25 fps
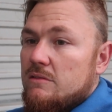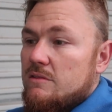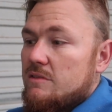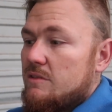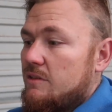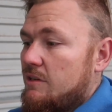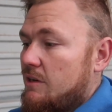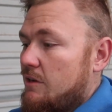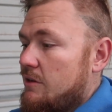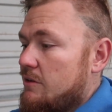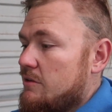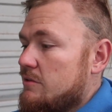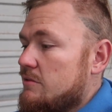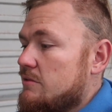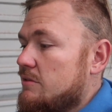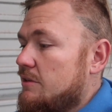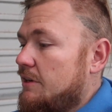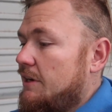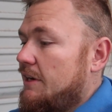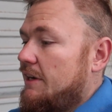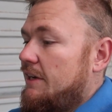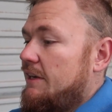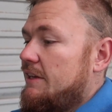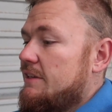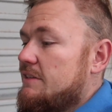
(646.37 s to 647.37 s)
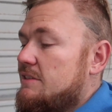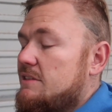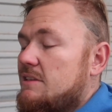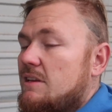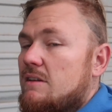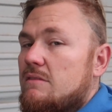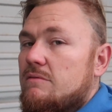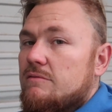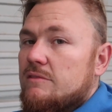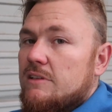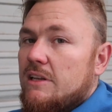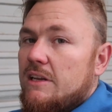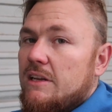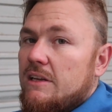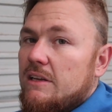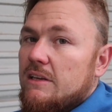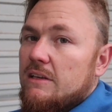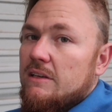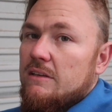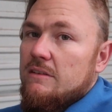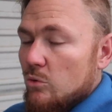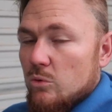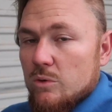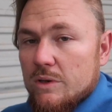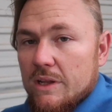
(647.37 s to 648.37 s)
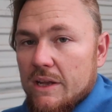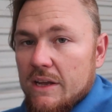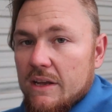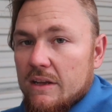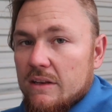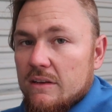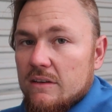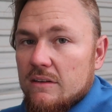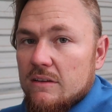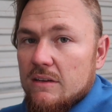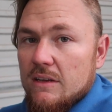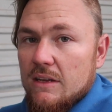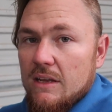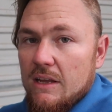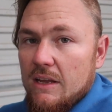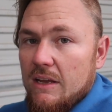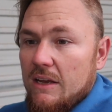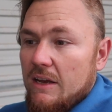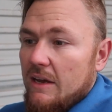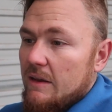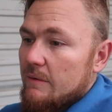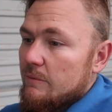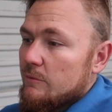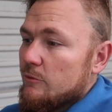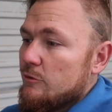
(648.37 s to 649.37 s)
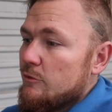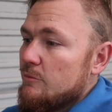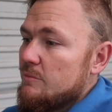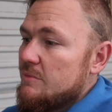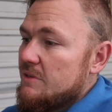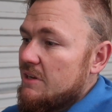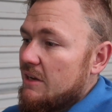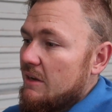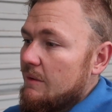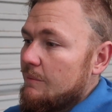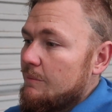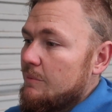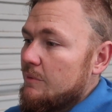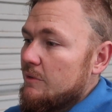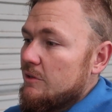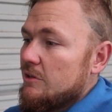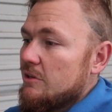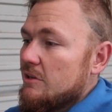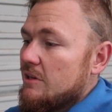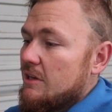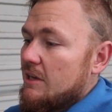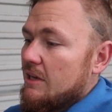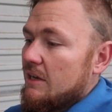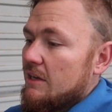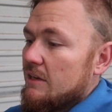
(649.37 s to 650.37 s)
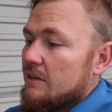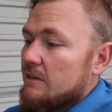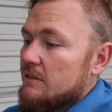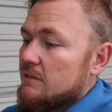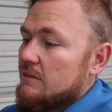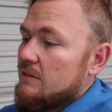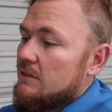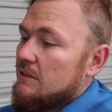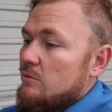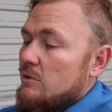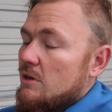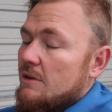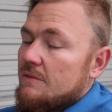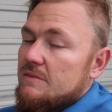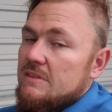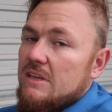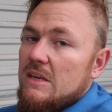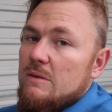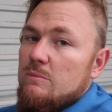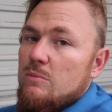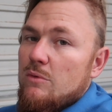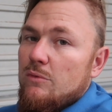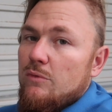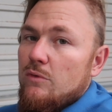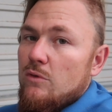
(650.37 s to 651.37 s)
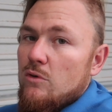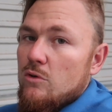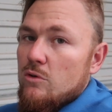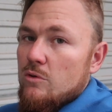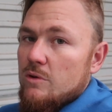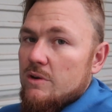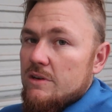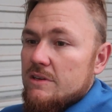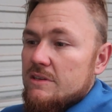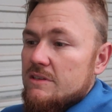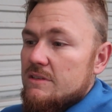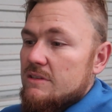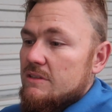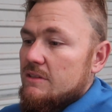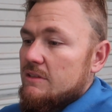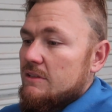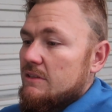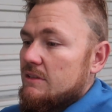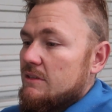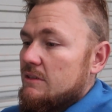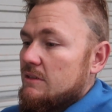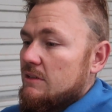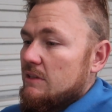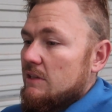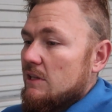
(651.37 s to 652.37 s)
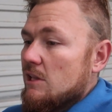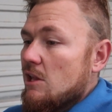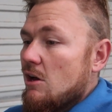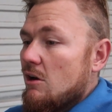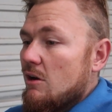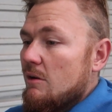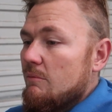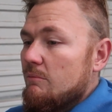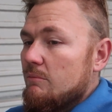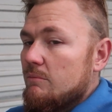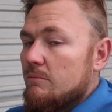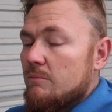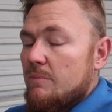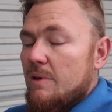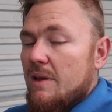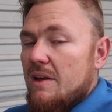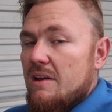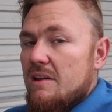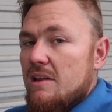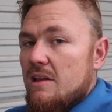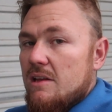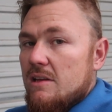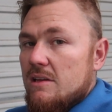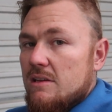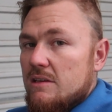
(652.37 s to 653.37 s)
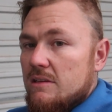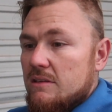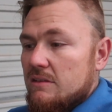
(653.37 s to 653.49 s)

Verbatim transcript: So instead of letting it cool down at room temp, you can, what I've seen before is lime powder.